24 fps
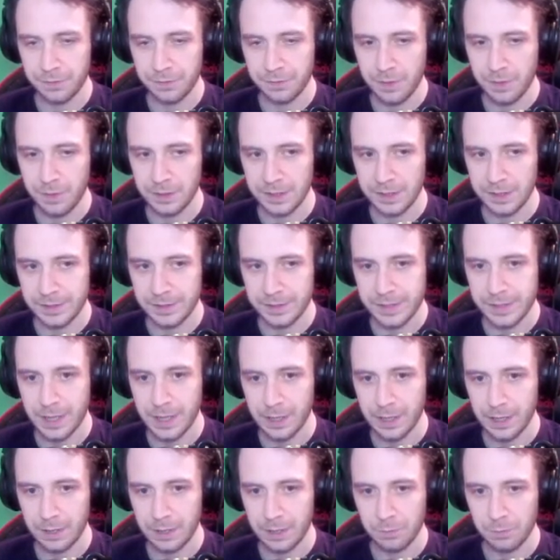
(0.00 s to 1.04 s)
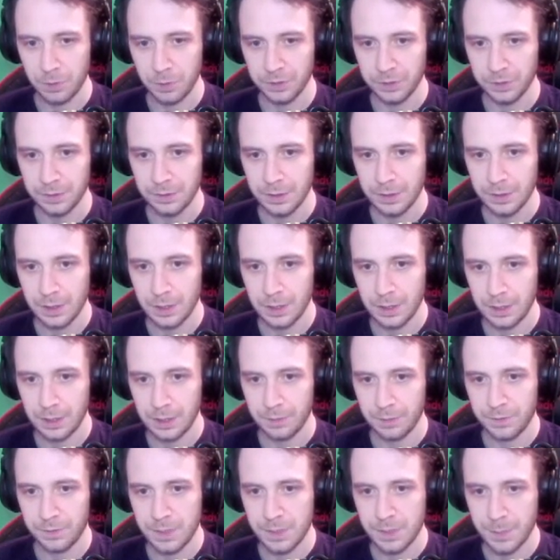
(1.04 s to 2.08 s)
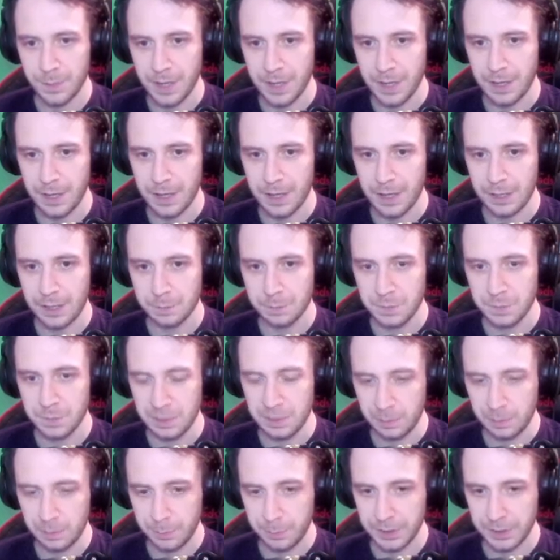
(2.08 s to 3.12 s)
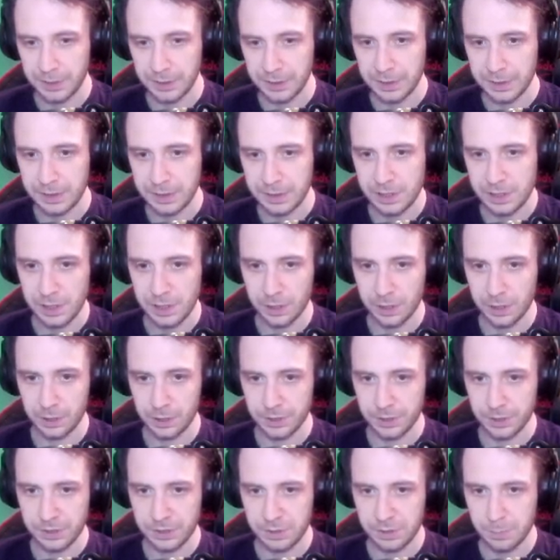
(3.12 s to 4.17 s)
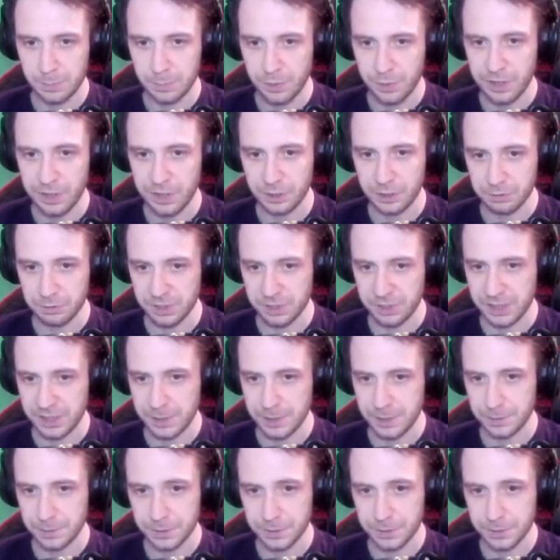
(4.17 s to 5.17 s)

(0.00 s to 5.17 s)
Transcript: the entire run to buy items, abilities, and also to break those seals.